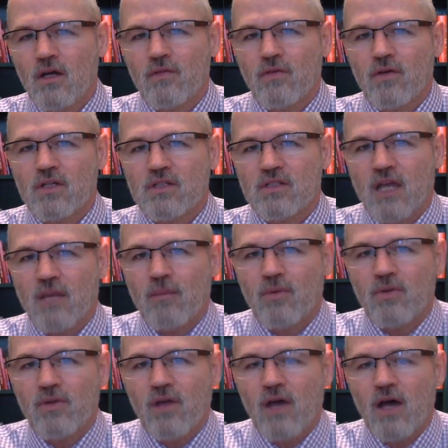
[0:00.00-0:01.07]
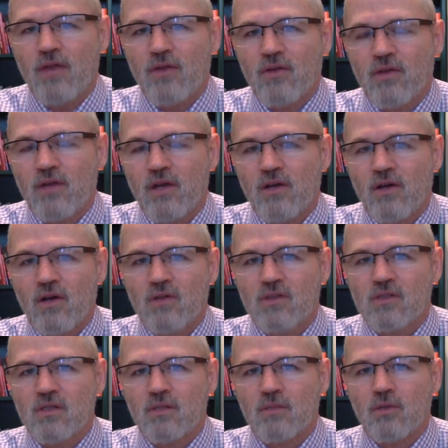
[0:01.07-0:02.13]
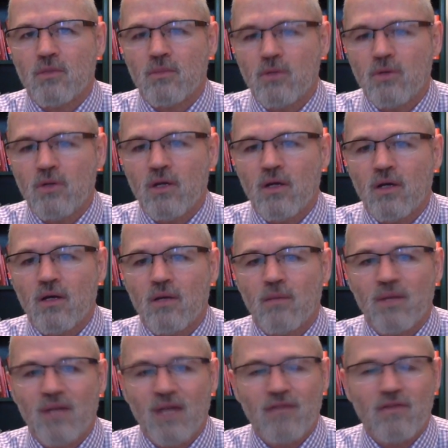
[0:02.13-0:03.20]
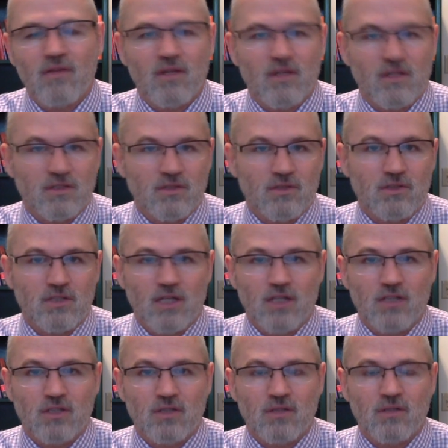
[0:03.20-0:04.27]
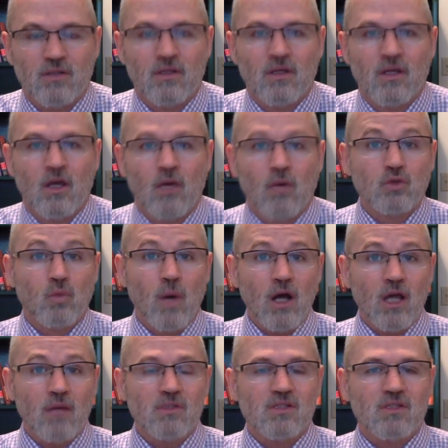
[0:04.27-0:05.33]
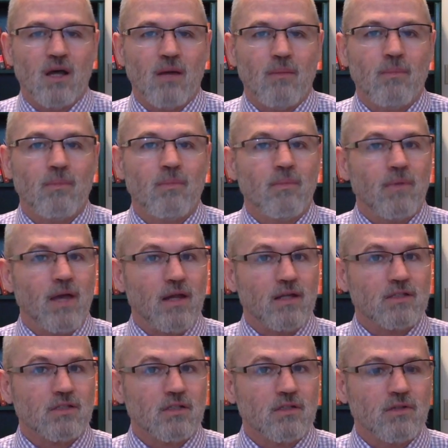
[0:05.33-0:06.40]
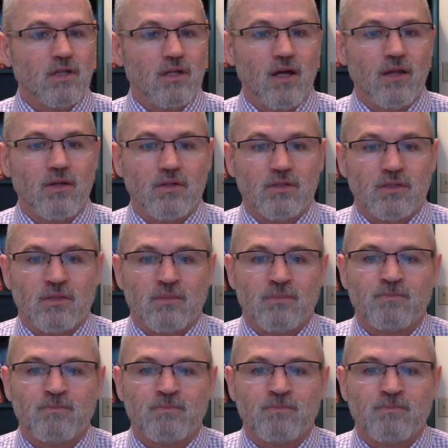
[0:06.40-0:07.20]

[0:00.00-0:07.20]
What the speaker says: For example, the author there notes the Bermuda Benevolent Association, which welcomed some and excluded others.